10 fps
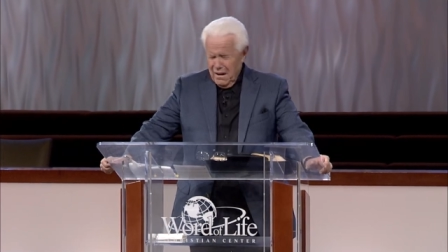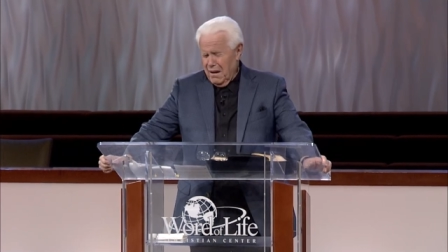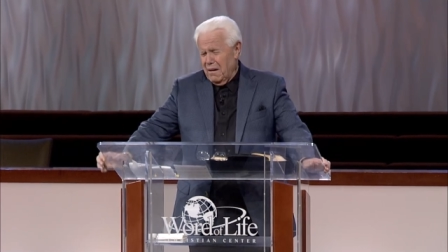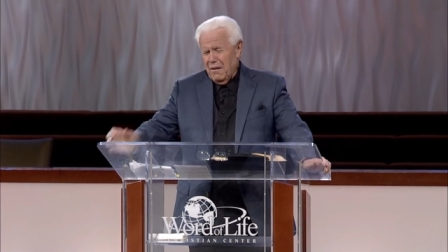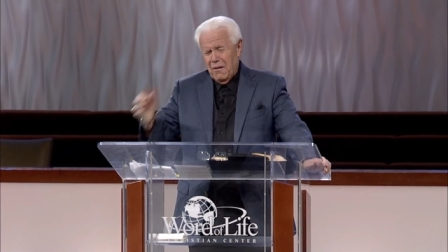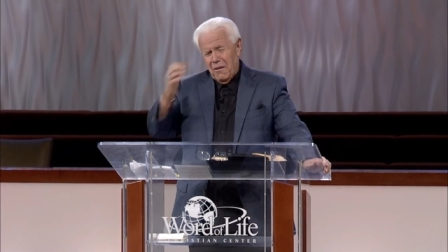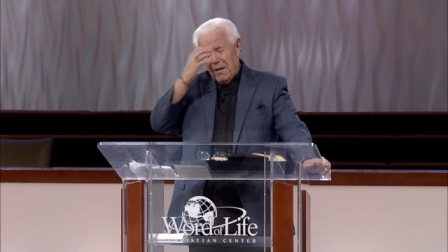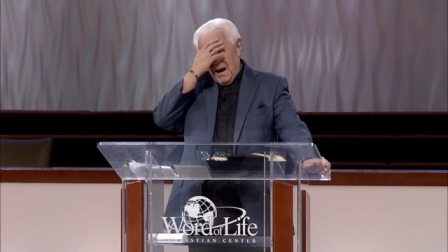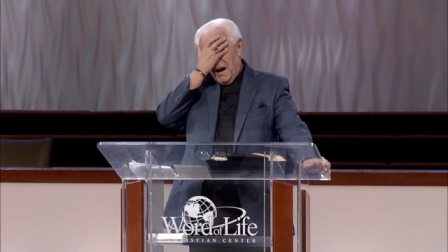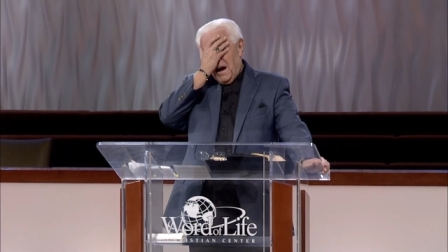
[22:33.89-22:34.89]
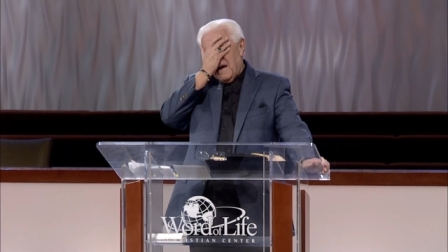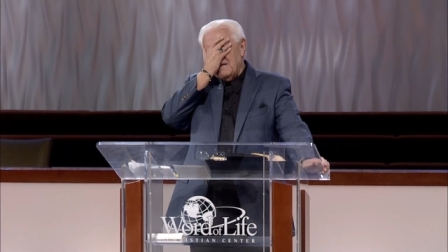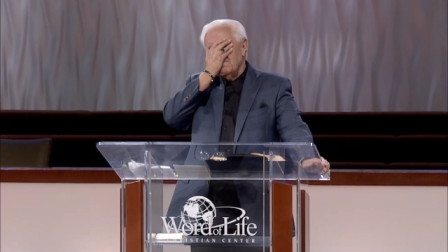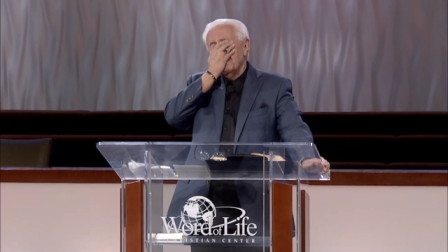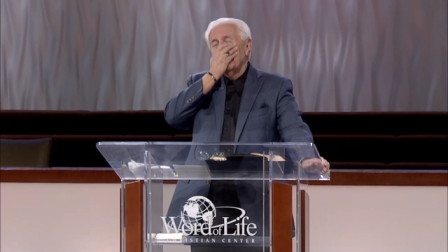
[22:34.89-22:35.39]
Oh God,
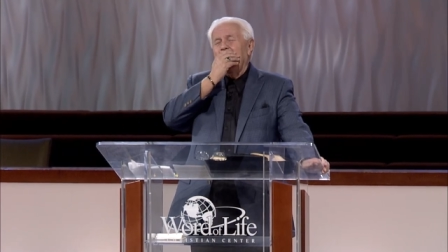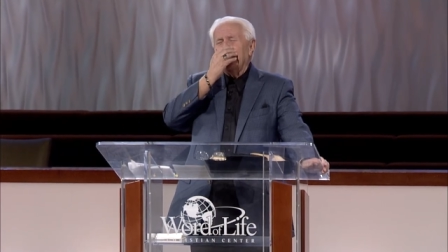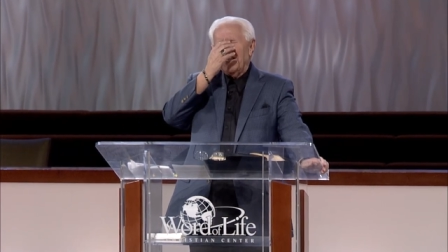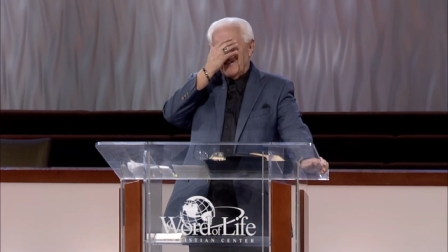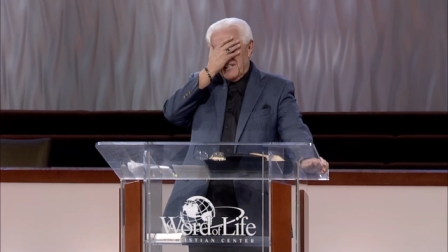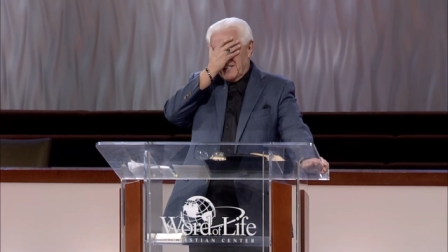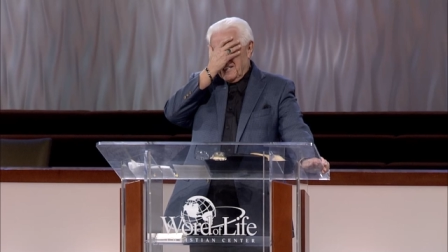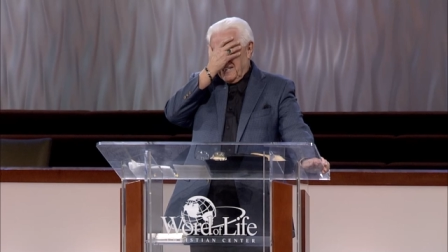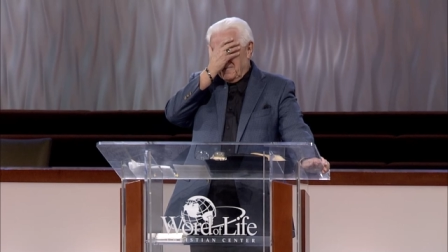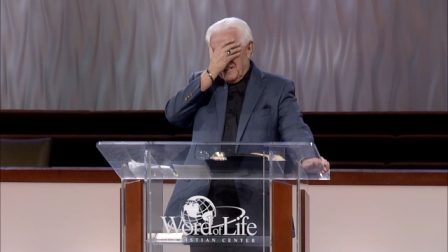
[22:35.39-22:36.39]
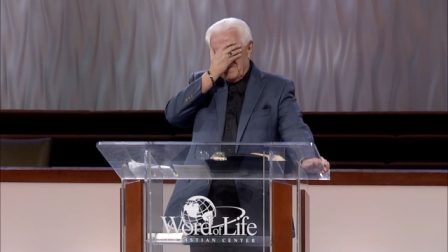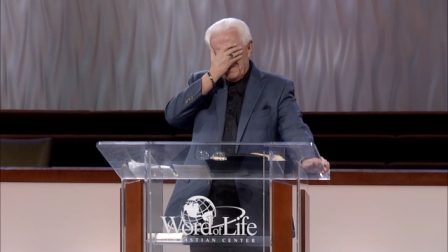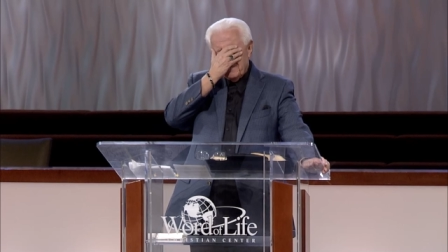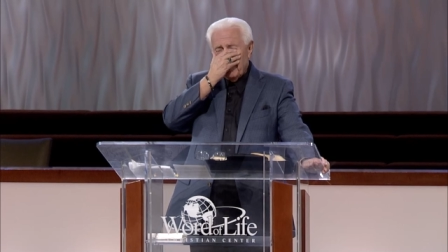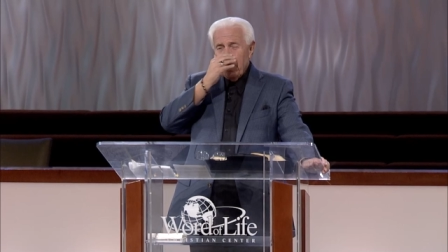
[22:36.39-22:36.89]
1967.
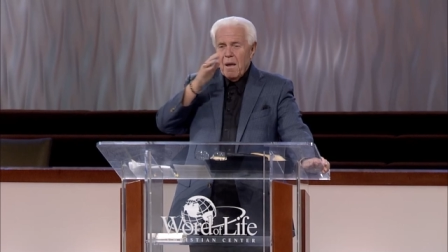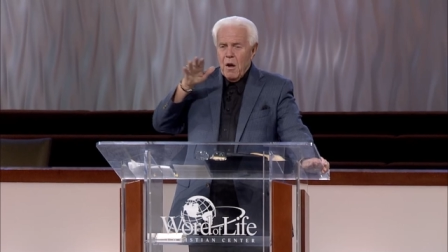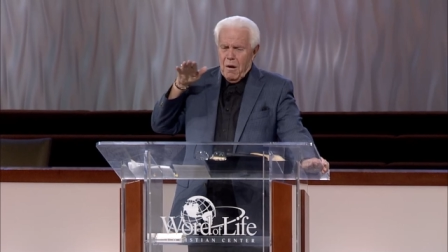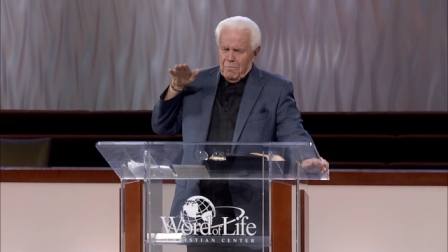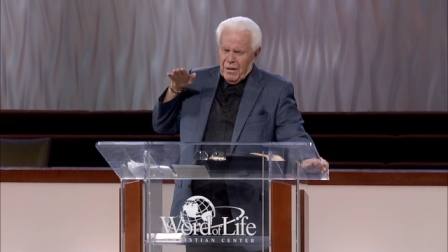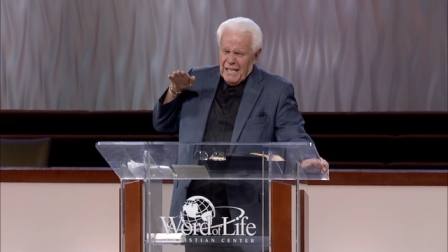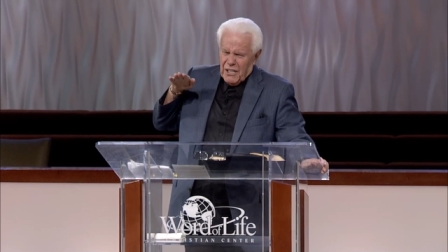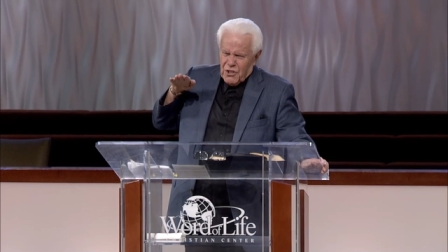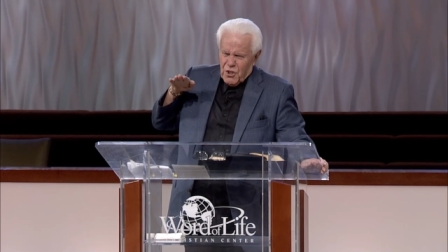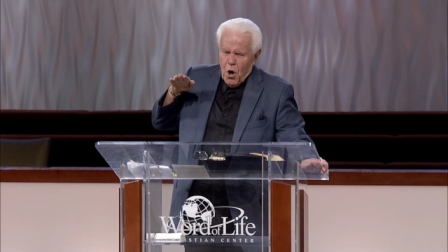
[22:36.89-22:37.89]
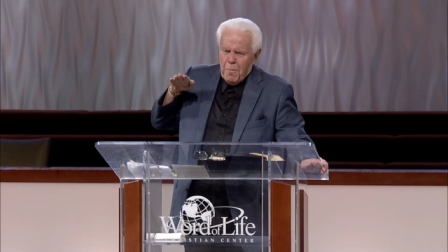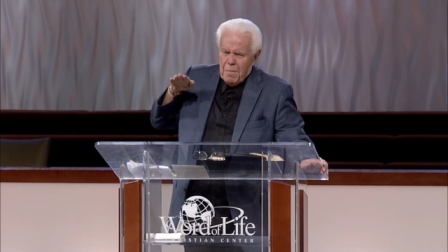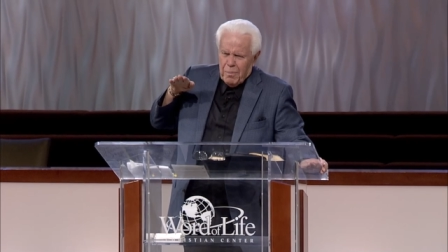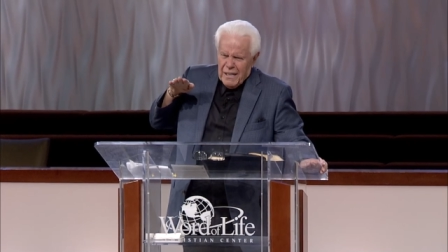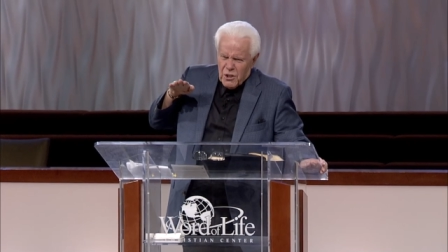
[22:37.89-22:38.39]
Police, German
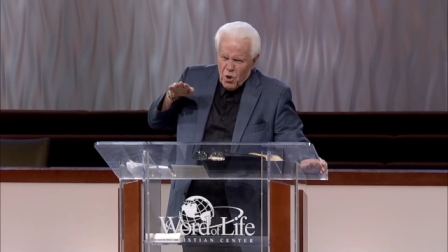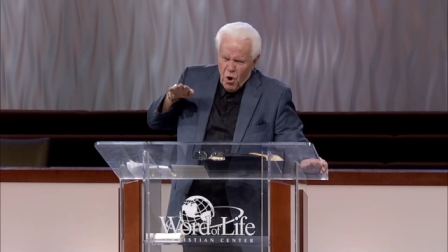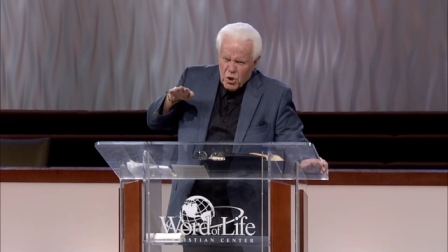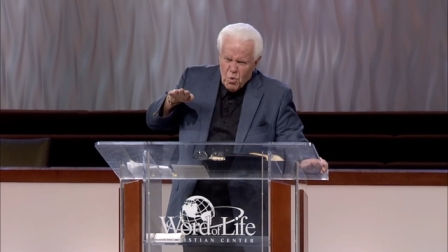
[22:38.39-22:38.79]
police dogs